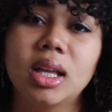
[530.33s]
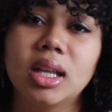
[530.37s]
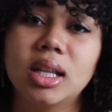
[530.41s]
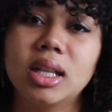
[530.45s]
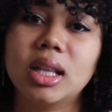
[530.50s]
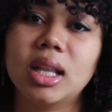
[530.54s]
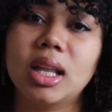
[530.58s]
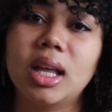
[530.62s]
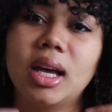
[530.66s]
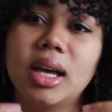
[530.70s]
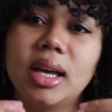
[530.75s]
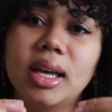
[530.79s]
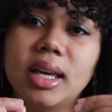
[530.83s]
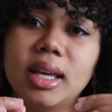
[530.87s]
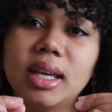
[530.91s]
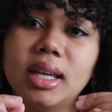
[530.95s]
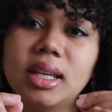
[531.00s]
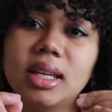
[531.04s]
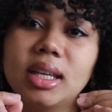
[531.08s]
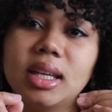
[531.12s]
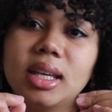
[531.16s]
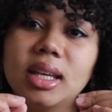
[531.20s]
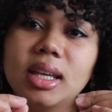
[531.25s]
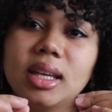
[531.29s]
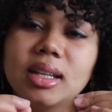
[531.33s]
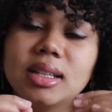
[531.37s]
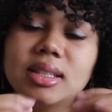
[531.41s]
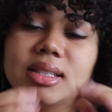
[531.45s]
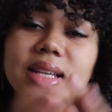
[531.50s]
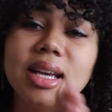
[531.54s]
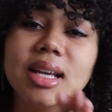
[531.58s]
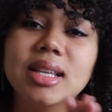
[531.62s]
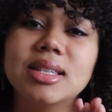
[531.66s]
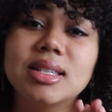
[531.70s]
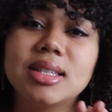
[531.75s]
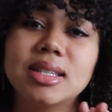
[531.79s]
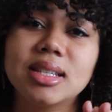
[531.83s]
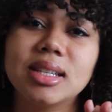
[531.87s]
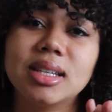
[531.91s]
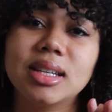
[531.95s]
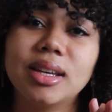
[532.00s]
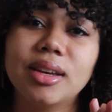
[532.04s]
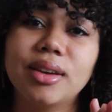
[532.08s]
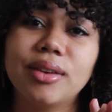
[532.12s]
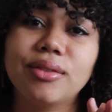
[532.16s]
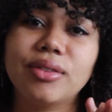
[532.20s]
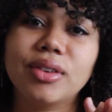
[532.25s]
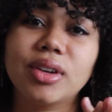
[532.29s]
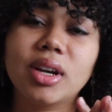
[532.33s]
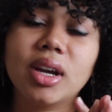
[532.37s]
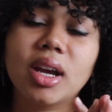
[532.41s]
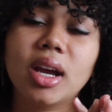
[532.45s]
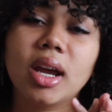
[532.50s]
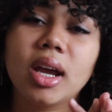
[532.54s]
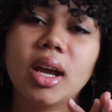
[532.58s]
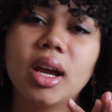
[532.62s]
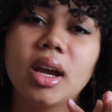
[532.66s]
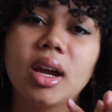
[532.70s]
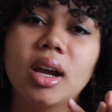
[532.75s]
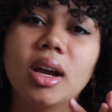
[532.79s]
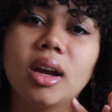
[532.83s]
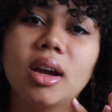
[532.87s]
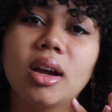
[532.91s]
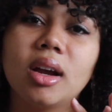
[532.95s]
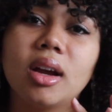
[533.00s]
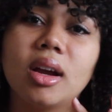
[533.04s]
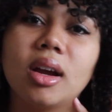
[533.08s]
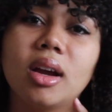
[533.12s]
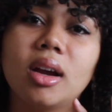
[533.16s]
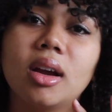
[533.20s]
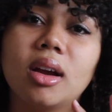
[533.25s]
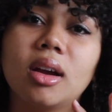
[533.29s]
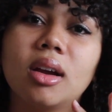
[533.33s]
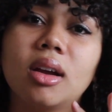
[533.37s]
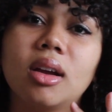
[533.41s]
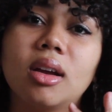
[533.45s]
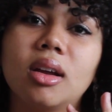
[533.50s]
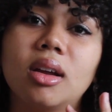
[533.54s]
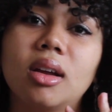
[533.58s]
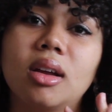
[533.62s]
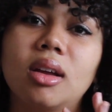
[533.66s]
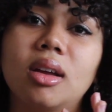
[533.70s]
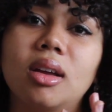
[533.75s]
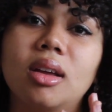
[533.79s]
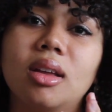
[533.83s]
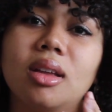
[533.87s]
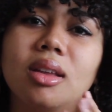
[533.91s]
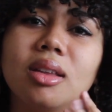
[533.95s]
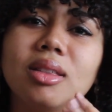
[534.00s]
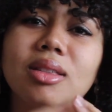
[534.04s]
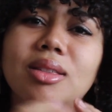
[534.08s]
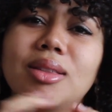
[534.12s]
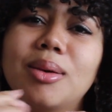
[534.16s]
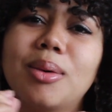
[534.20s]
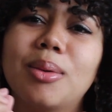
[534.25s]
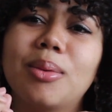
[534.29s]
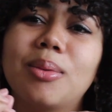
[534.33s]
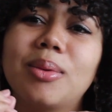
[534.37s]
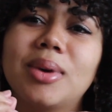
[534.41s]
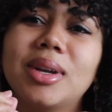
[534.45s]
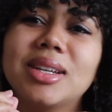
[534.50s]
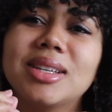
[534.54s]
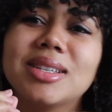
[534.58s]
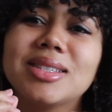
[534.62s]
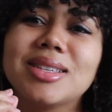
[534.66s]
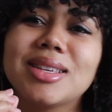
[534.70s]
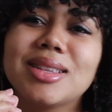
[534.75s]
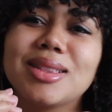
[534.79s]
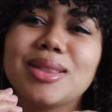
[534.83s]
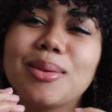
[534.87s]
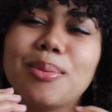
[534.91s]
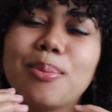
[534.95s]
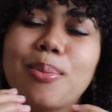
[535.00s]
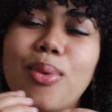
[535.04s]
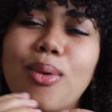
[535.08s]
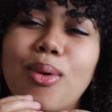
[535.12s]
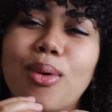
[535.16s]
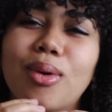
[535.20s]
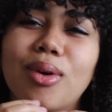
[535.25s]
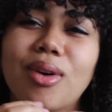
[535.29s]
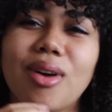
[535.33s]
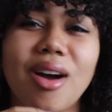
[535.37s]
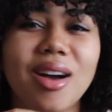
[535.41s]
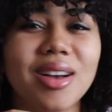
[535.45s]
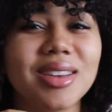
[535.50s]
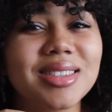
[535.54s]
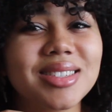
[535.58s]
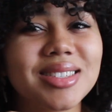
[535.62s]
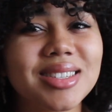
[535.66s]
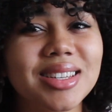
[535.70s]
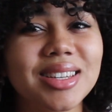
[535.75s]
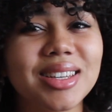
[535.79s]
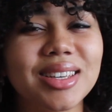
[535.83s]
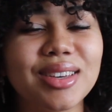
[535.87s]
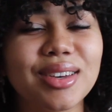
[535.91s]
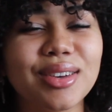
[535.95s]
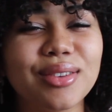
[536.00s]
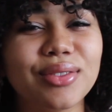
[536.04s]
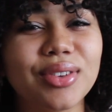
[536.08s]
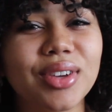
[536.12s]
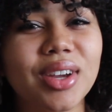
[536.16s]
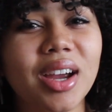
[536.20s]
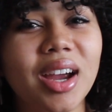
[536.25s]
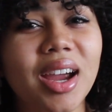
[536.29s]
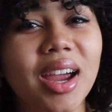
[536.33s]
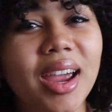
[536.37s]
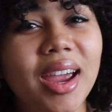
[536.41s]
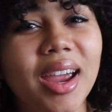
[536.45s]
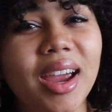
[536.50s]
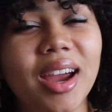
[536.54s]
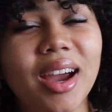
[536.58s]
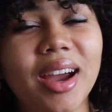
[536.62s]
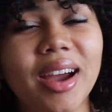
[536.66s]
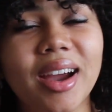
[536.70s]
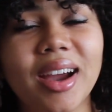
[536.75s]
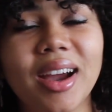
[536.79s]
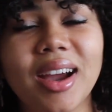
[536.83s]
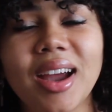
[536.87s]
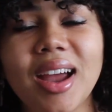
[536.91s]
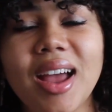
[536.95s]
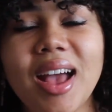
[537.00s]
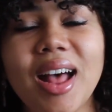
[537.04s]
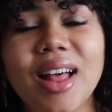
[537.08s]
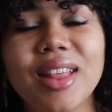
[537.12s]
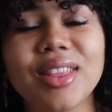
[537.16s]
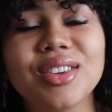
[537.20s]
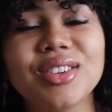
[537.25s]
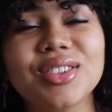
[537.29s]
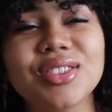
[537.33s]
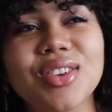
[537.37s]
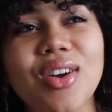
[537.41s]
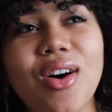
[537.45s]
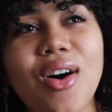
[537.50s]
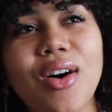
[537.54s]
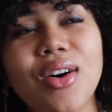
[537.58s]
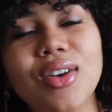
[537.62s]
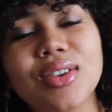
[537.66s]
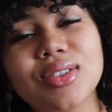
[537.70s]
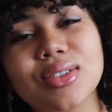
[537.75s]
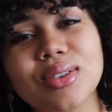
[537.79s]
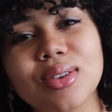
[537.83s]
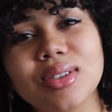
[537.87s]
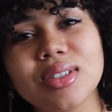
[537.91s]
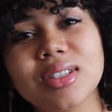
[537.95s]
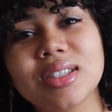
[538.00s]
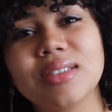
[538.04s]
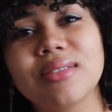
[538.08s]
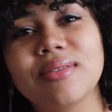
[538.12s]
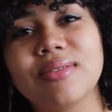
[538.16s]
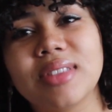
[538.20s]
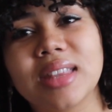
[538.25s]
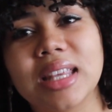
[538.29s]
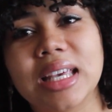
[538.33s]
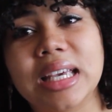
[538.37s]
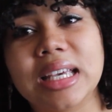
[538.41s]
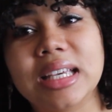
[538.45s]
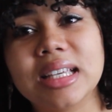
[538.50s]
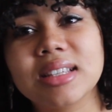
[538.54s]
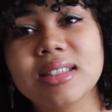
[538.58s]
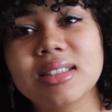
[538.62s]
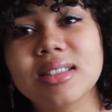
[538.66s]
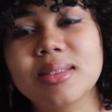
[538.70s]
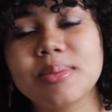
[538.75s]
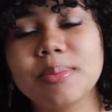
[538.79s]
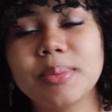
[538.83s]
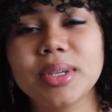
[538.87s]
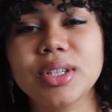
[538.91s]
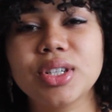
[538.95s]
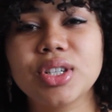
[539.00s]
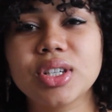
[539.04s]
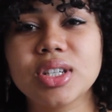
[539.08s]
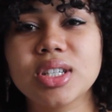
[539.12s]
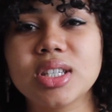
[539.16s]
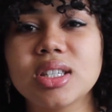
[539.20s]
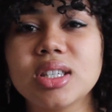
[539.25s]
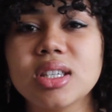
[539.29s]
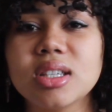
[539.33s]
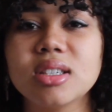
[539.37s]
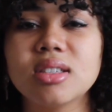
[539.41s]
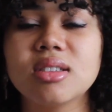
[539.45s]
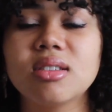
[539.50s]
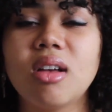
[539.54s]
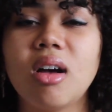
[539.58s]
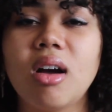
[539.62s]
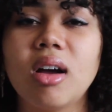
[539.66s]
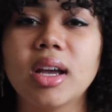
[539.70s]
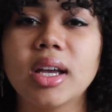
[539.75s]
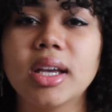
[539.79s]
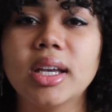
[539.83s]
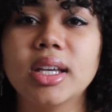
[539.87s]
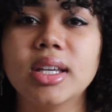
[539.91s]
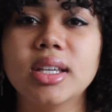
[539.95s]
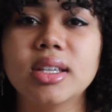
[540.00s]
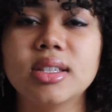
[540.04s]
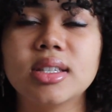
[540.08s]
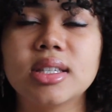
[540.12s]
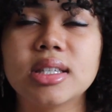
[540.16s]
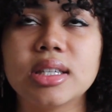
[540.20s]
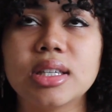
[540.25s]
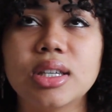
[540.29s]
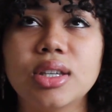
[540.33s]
like density of your hair, the porosity of your hair. There's all sorts of things, but just as long as